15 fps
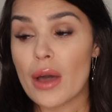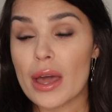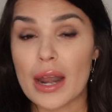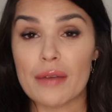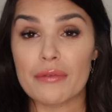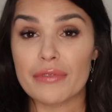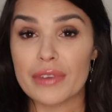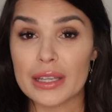and
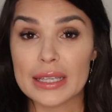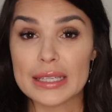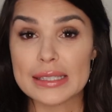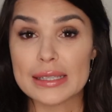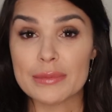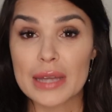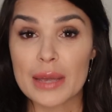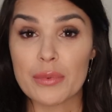I'm feeling
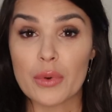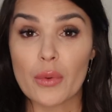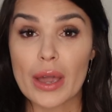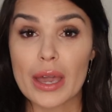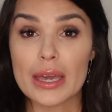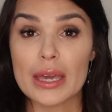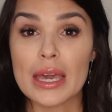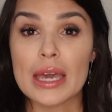some type of
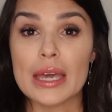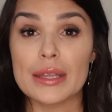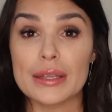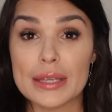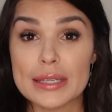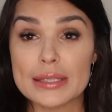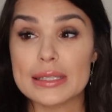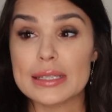way,
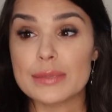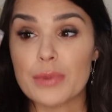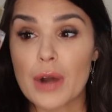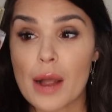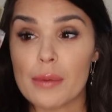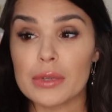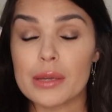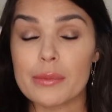this is
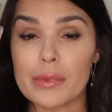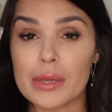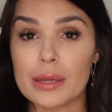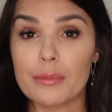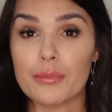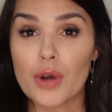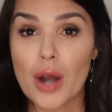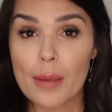
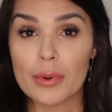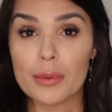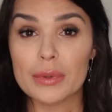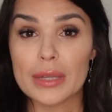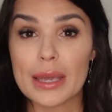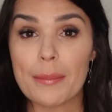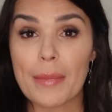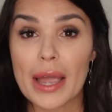
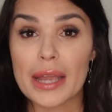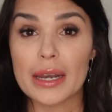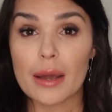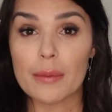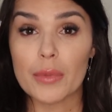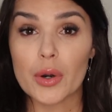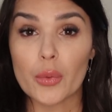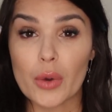probably my
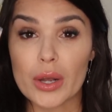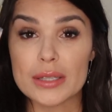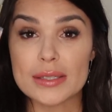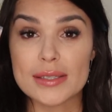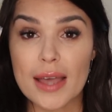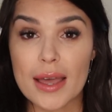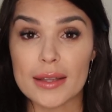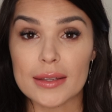number one
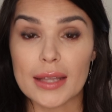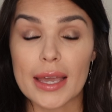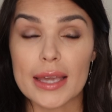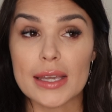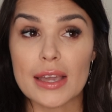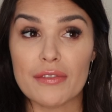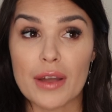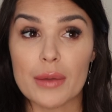scent.
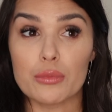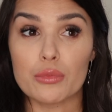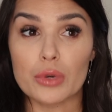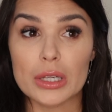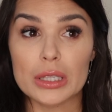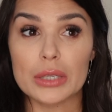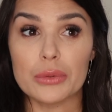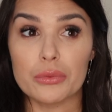Like if I'm
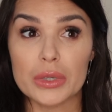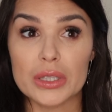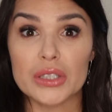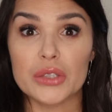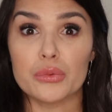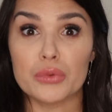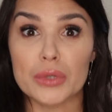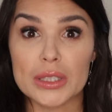really,
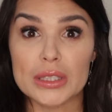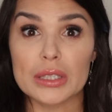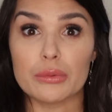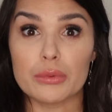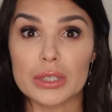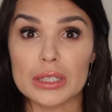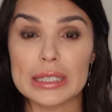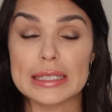really, really,
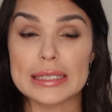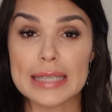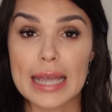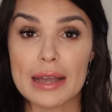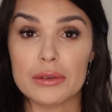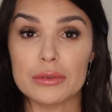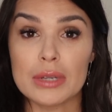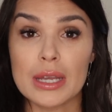really
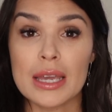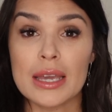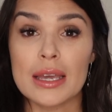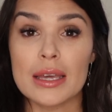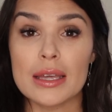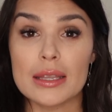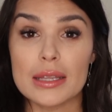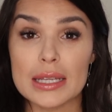down,
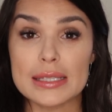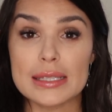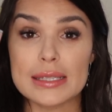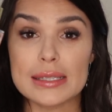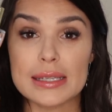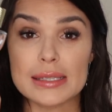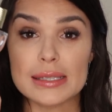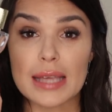this
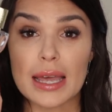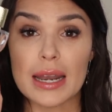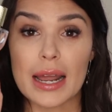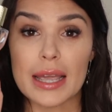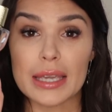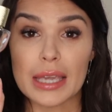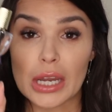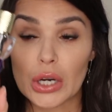is a scent
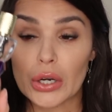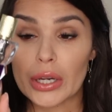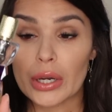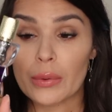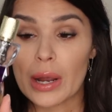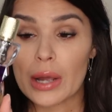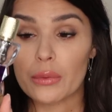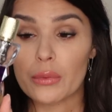I carry
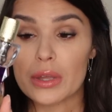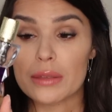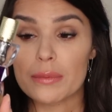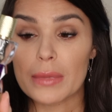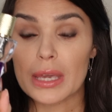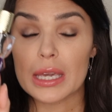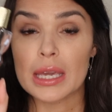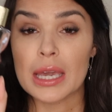around with
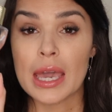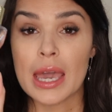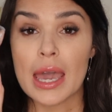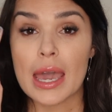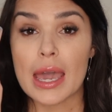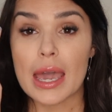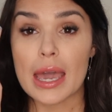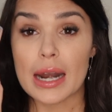me,
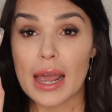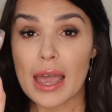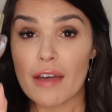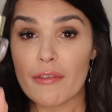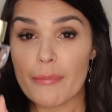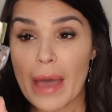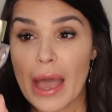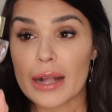and I
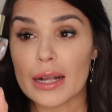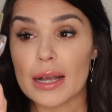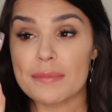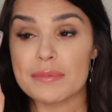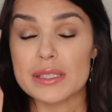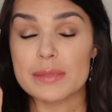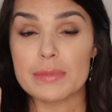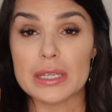have
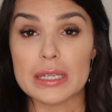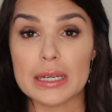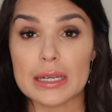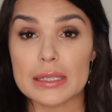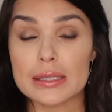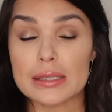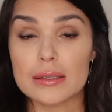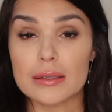backups
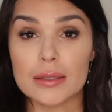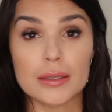because